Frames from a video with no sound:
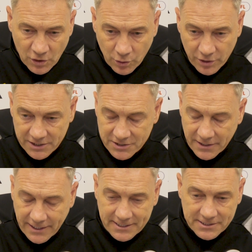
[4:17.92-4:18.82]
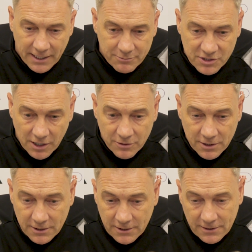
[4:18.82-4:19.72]
going into the next game. So
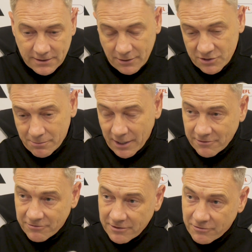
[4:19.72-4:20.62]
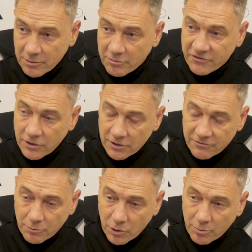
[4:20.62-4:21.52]
that was the main thing from a
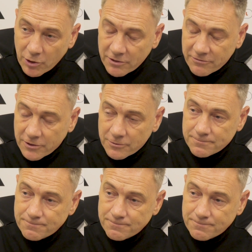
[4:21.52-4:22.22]
football point of view.